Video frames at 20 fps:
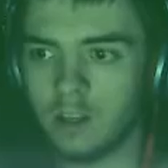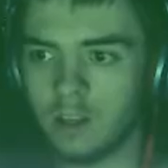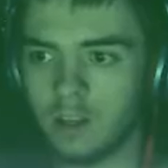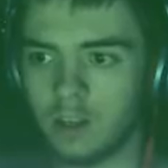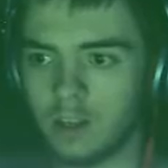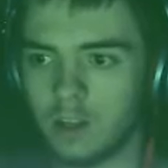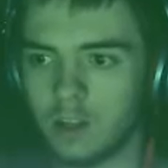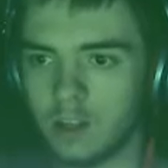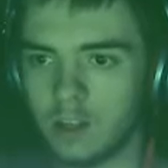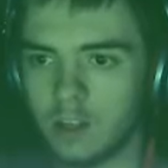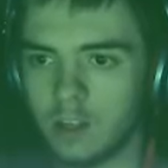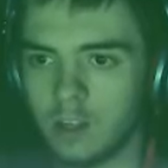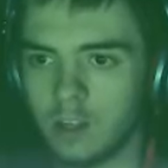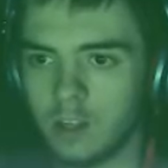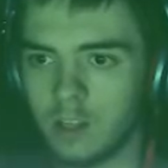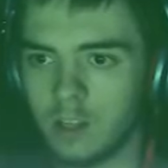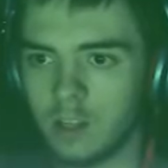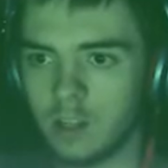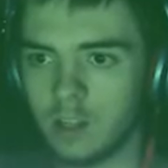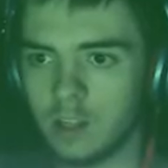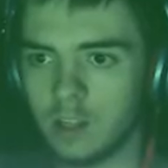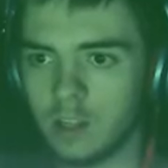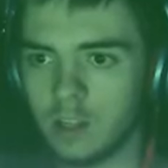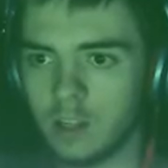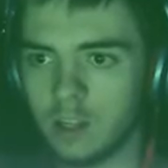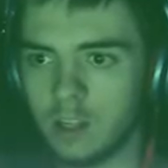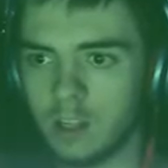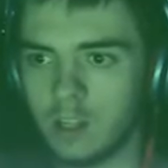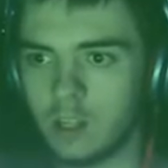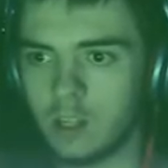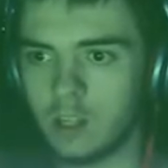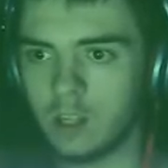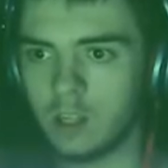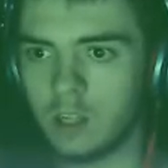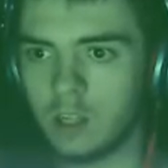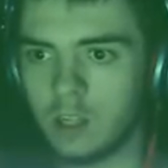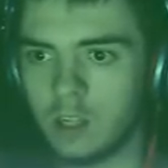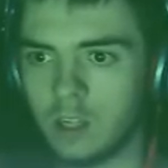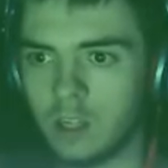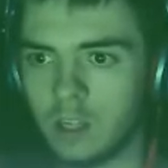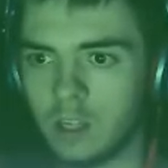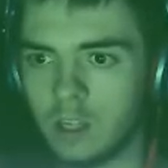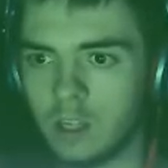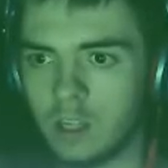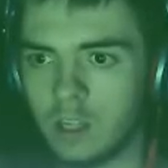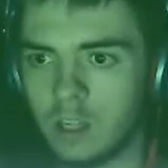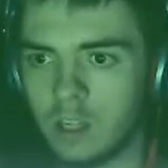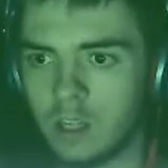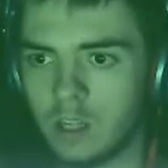No one is speaking in this clip.